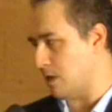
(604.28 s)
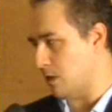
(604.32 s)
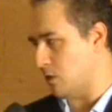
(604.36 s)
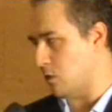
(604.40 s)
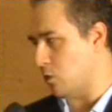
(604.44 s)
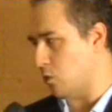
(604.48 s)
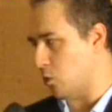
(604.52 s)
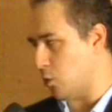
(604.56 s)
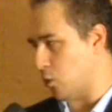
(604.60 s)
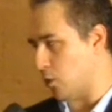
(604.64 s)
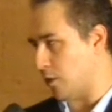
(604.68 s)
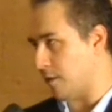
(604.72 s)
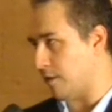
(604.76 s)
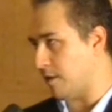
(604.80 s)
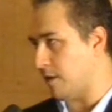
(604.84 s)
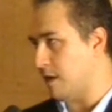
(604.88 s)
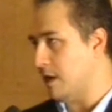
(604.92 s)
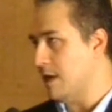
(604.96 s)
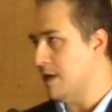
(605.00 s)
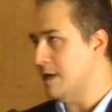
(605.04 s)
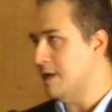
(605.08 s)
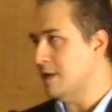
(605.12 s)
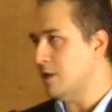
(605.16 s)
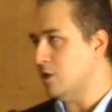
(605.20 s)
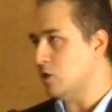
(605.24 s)
one in the
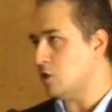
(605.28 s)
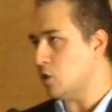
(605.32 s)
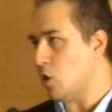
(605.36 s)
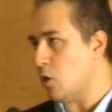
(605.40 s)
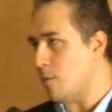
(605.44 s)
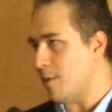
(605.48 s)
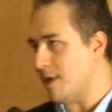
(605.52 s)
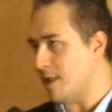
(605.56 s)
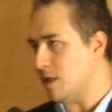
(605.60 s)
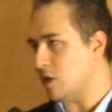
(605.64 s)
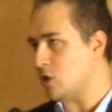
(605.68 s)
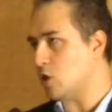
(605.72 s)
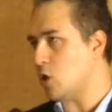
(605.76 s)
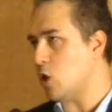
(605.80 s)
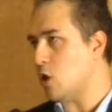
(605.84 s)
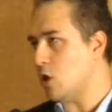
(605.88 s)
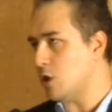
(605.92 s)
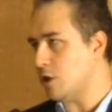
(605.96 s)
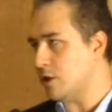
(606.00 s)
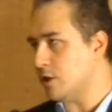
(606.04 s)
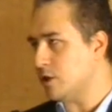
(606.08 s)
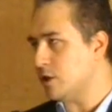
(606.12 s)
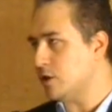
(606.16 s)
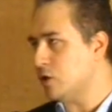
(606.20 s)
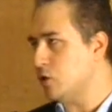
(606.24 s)
north. So many
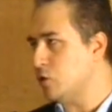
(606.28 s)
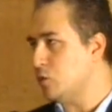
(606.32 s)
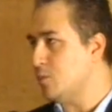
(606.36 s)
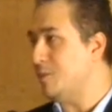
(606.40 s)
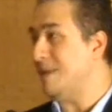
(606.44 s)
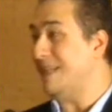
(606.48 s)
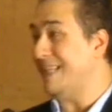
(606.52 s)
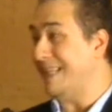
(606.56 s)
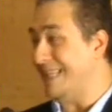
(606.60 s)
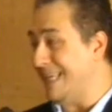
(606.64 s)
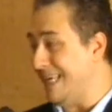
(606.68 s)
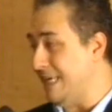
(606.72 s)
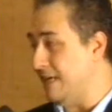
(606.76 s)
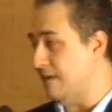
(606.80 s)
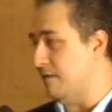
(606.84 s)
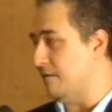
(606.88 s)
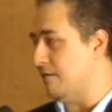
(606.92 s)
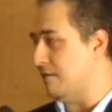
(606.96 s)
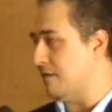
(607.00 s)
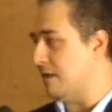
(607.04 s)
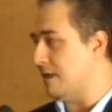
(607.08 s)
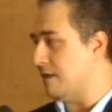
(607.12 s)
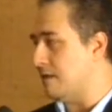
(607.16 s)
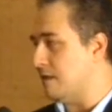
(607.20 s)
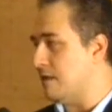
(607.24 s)
scholars do
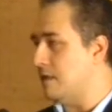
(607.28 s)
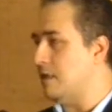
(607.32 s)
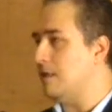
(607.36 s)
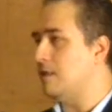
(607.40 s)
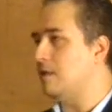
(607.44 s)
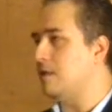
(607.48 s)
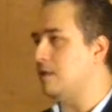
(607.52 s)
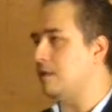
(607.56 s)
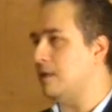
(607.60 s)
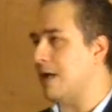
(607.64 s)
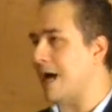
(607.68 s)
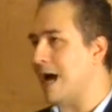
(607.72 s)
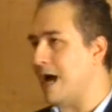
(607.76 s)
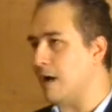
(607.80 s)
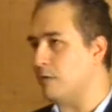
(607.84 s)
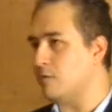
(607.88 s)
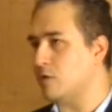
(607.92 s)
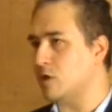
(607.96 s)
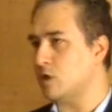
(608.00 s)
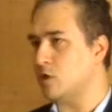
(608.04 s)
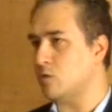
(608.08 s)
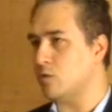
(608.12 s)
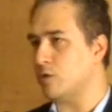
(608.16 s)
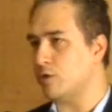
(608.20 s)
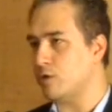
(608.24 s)
believe that these
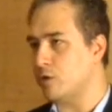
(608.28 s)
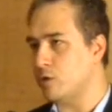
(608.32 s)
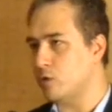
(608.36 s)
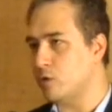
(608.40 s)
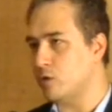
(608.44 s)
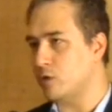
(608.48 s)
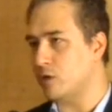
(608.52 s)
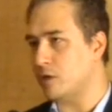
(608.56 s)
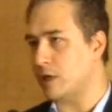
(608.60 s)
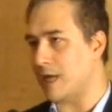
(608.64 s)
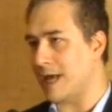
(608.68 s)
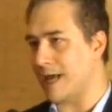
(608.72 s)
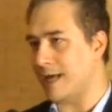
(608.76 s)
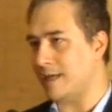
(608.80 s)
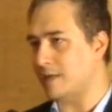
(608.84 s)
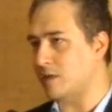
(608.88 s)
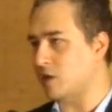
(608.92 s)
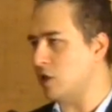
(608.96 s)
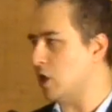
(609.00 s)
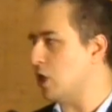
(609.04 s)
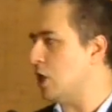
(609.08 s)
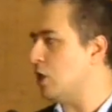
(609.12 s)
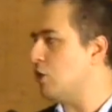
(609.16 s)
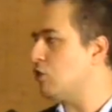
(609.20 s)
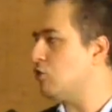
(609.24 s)
houses were used
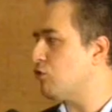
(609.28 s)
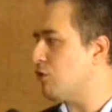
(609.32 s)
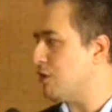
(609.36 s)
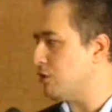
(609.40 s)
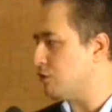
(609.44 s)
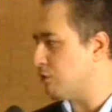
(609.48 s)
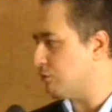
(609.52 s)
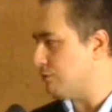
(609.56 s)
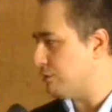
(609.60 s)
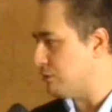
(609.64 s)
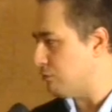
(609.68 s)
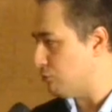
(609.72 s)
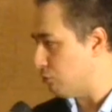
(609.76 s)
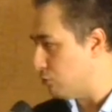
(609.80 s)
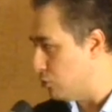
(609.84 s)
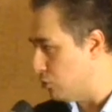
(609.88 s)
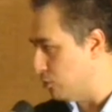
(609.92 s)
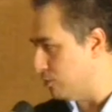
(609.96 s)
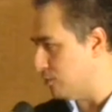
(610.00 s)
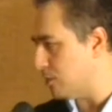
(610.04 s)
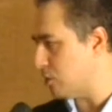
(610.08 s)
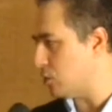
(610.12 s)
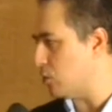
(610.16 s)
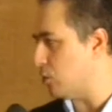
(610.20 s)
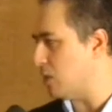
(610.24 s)
as treasury
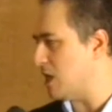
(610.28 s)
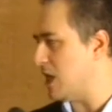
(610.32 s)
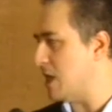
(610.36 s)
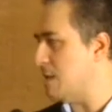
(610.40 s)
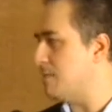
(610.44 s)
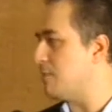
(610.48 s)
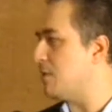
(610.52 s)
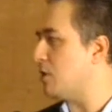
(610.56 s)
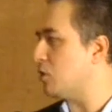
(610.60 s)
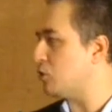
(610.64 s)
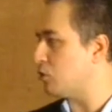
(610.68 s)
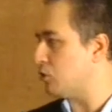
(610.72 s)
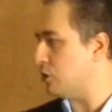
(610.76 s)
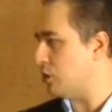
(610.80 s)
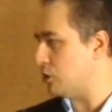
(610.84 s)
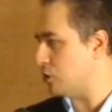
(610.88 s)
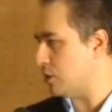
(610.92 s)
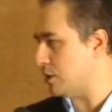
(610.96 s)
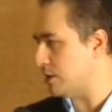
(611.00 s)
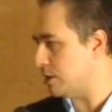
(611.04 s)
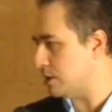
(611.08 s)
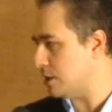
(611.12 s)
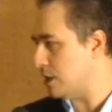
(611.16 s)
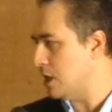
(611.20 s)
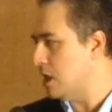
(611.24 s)
rooms to keep the
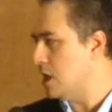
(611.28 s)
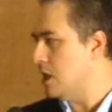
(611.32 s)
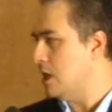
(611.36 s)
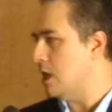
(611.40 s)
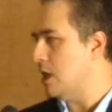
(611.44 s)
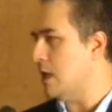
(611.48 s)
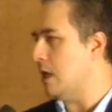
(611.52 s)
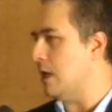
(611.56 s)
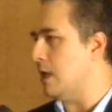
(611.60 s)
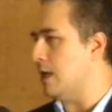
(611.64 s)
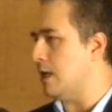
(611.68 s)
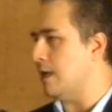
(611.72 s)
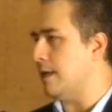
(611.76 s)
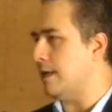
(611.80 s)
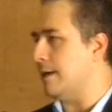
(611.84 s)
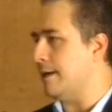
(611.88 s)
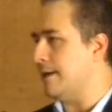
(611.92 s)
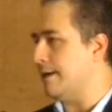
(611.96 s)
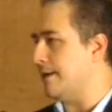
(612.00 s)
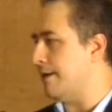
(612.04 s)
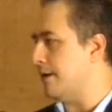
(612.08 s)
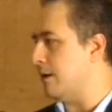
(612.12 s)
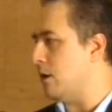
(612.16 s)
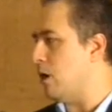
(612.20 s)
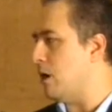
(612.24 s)
treasures
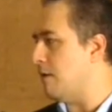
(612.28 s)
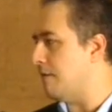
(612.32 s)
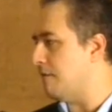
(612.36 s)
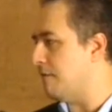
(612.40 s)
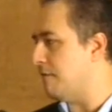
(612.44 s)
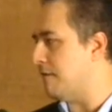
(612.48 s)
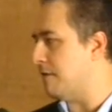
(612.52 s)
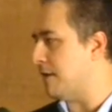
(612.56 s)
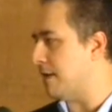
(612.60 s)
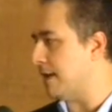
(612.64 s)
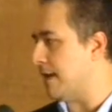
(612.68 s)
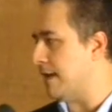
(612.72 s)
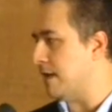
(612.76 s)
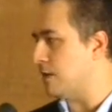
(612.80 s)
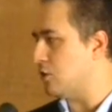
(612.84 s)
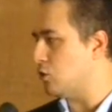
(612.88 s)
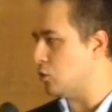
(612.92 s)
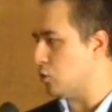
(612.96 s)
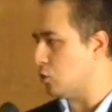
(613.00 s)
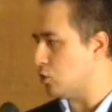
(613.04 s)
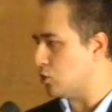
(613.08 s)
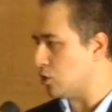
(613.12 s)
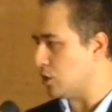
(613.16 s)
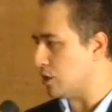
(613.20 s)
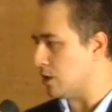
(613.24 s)
of King
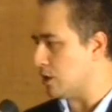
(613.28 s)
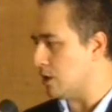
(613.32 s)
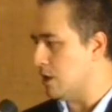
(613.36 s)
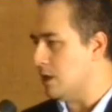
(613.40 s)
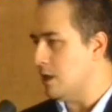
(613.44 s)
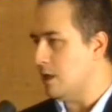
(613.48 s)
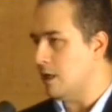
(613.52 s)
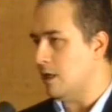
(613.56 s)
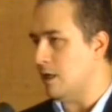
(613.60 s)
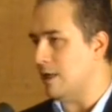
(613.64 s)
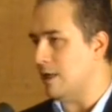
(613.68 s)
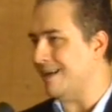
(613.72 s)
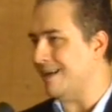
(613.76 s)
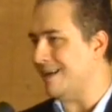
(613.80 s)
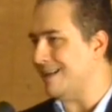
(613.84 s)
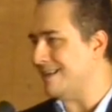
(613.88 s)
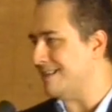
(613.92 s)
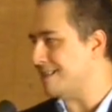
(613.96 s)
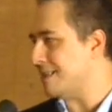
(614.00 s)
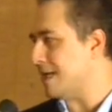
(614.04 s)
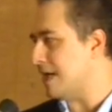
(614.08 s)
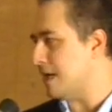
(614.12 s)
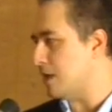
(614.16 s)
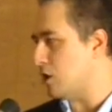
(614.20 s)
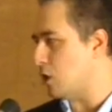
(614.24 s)
Djoser
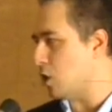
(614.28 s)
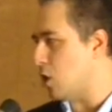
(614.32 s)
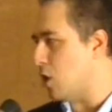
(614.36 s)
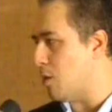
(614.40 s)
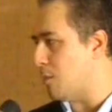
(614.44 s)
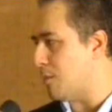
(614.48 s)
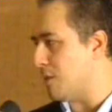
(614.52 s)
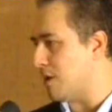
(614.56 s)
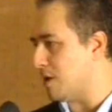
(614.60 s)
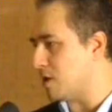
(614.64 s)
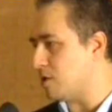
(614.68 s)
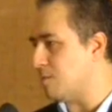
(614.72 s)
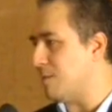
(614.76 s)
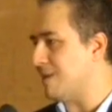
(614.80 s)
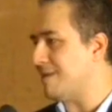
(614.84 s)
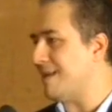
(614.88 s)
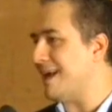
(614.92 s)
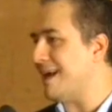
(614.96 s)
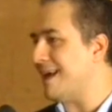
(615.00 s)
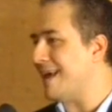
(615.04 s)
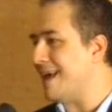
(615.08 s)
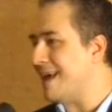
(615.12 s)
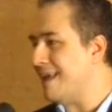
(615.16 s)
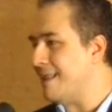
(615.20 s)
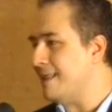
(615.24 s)
inside the complex. But
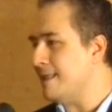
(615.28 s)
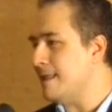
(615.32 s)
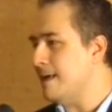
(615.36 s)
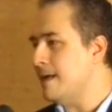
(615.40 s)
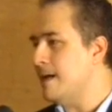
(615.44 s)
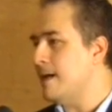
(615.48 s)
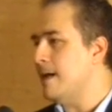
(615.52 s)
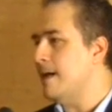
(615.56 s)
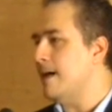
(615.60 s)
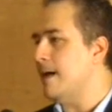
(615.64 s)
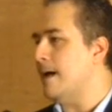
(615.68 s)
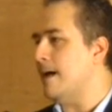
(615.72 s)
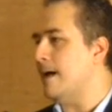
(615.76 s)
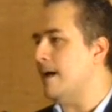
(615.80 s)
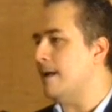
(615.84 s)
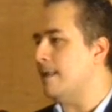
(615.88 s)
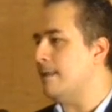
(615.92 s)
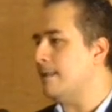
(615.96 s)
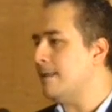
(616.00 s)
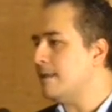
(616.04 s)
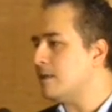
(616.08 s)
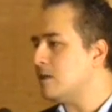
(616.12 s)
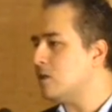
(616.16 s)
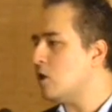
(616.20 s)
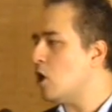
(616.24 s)
again,
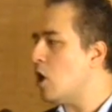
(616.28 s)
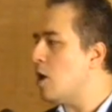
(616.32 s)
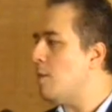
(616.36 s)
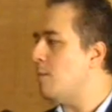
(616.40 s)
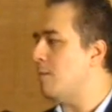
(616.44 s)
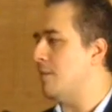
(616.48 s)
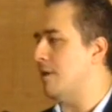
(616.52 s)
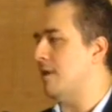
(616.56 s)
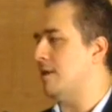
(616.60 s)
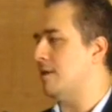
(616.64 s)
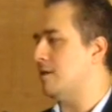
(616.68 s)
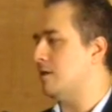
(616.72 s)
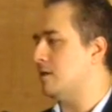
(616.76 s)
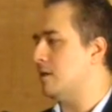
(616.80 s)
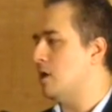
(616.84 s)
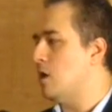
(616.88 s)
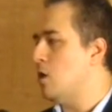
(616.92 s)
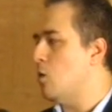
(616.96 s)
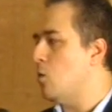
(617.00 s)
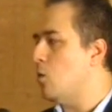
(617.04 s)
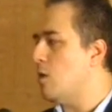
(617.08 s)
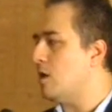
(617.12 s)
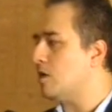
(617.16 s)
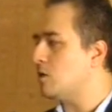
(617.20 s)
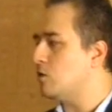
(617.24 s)
this complex
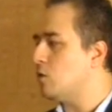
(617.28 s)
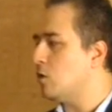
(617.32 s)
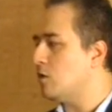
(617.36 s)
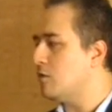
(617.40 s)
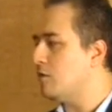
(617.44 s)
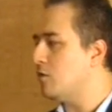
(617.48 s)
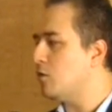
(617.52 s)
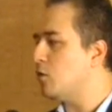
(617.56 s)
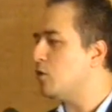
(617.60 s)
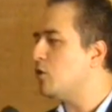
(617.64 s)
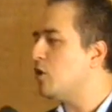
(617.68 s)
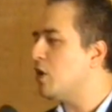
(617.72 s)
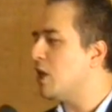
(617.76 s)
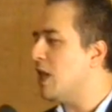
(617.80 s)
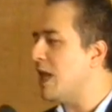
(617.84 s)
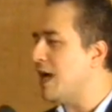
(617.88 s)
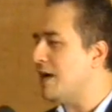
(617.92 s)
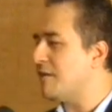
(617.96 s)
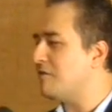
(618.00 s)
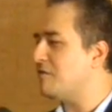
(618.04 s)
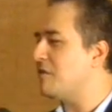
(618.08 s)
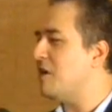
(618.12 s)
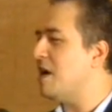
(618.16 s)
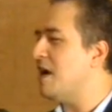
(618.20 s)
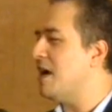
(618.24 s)
was not for the
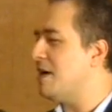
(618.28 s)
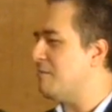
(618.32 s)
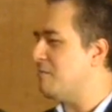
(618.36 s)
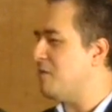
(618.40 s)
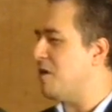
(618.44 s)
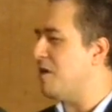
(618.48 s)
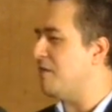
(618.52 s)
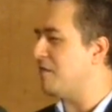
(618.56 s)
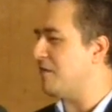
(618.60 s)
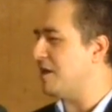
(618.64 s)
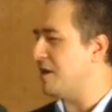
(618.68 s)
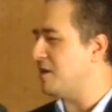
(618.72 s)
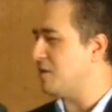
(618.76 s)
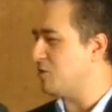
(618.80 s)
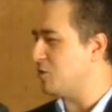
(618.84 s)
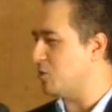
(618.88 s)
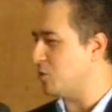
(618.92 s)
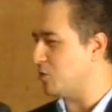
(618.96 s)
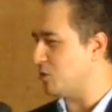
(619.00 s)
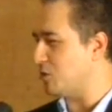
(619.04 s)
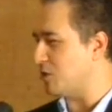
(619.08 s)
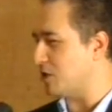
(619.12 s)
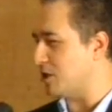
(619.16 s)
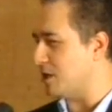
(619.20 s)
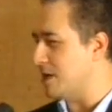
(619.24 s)
lifetime of King
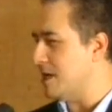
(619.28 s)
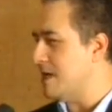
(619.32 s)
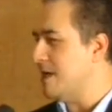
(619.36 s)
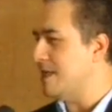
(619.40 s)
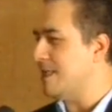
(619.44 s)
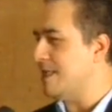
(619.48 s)
Djoser.